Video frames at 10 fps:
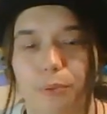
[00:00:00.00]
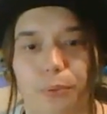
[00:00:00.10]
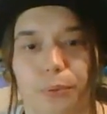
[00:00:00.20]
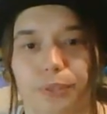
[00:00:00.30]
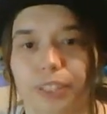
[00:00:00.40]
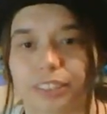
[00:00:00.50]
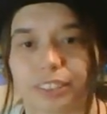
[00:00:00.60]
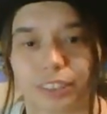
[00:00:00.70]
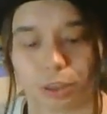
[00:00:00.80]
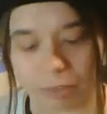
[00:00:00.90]
or a
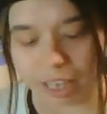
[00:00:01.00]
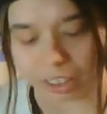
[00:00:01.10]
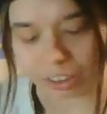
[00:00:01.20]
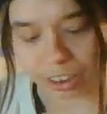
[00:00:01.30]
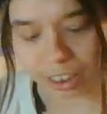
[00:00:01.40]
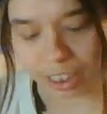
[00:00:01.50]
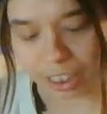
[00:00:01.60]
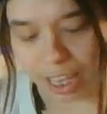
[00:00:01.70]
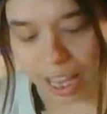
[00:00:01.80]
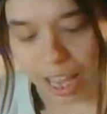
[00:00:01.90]
situation,
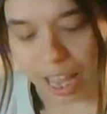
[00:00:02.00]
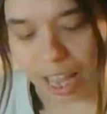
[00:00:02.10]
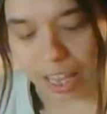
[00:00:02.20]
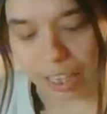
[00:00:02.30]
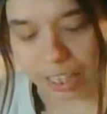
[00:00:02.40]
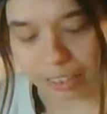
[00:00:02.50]
and